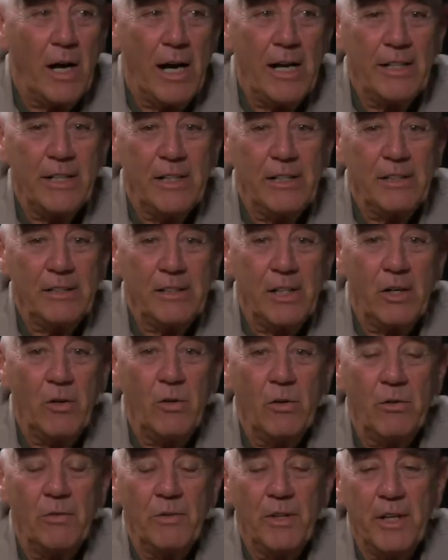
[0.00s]
I didn't
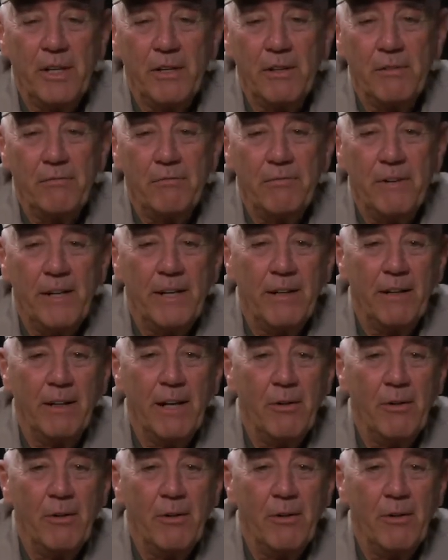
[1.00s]
go over there to fail.